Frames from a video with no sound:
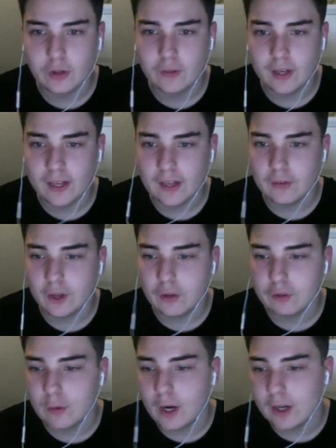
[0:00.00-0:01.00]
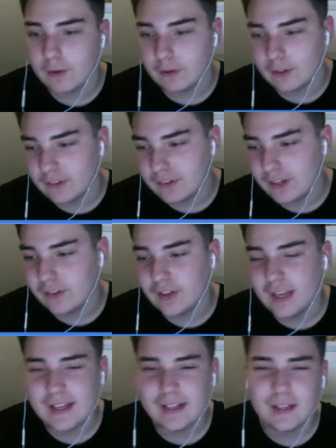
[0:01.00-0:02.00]
Against Arsenal early on in the season, he
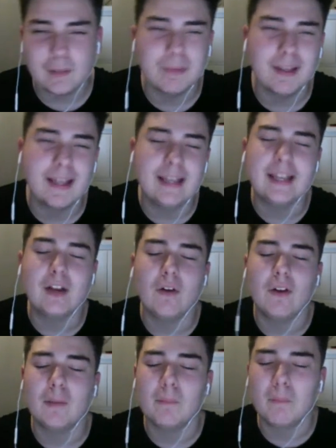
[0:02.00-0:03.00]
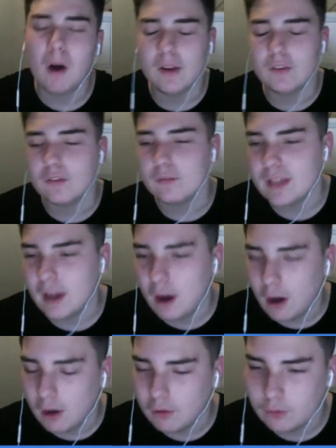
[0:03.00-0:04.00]
completely got in the minds of the
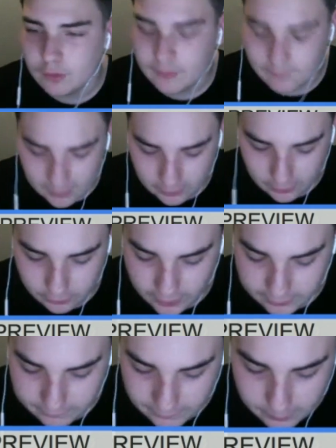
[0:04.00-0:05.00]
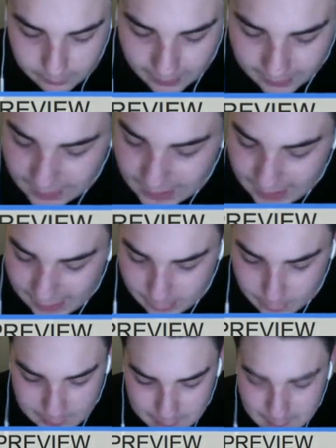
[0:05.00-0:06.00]
Arsenal defenders. So if he's back, he'll be
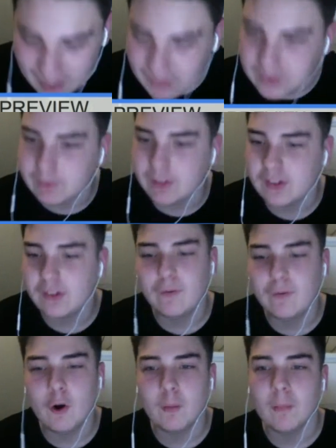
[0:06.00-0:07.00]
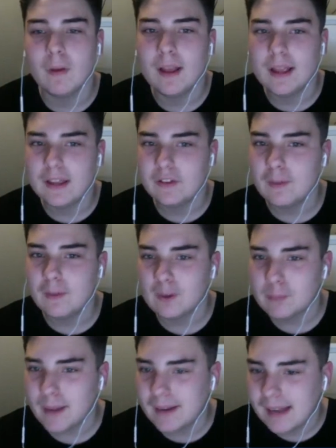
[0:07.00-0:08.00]
massive because his form is so much better
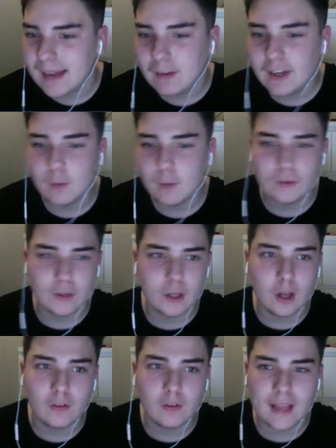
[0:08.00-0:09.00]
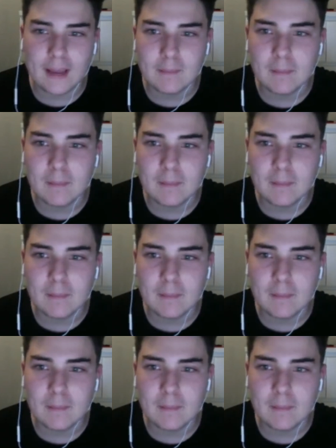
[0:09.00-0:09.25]
now than it was in the last game.